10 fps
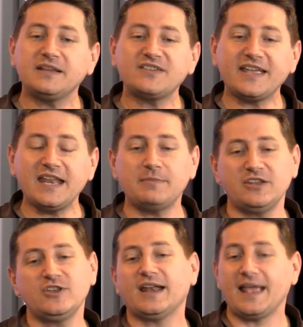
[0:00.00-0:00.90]
but it's like
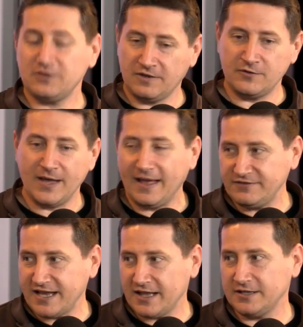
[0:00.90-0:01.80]
anybody. You gotta if you
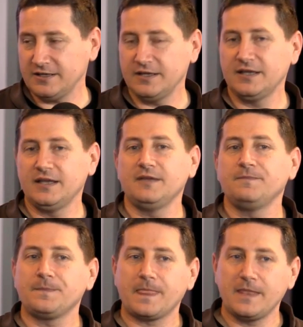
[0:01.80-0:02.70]
have talent, mm -hmm.
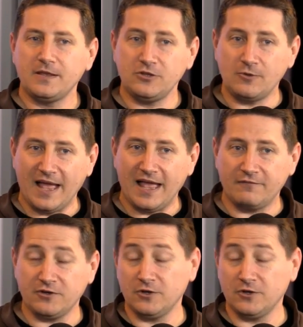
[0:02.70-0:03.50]
you have